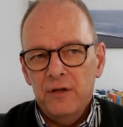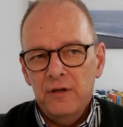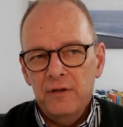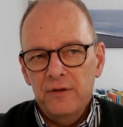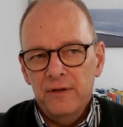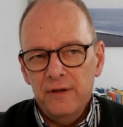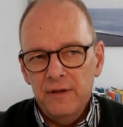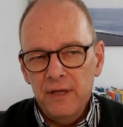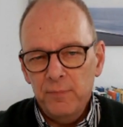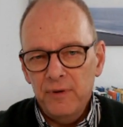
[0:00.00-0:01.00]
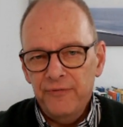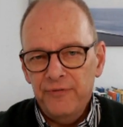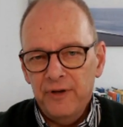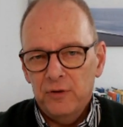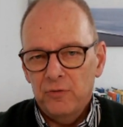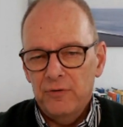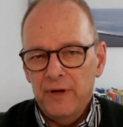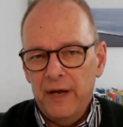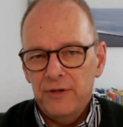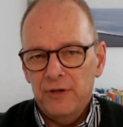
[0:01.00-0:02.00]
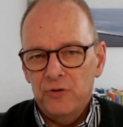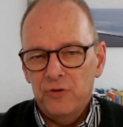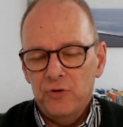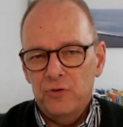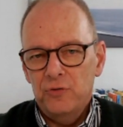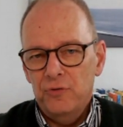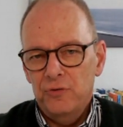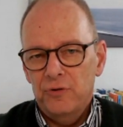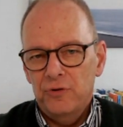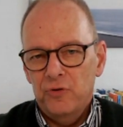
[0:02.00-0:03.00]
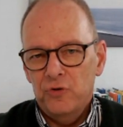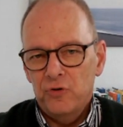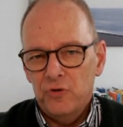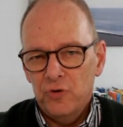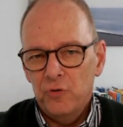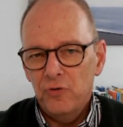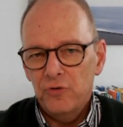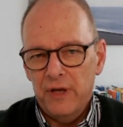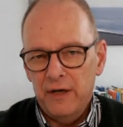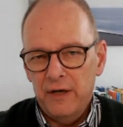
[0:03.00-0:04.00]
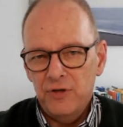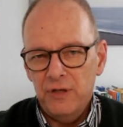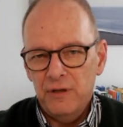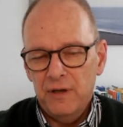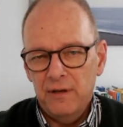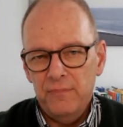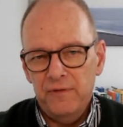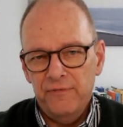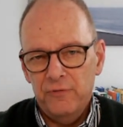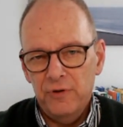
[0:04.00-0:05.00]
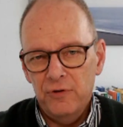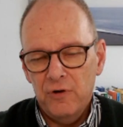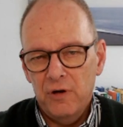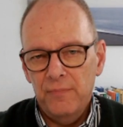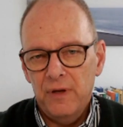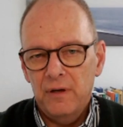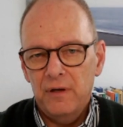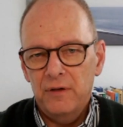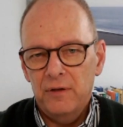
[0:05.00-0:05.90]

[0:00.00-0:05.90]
the deeply felt connection to your soul's energy. And before you come here,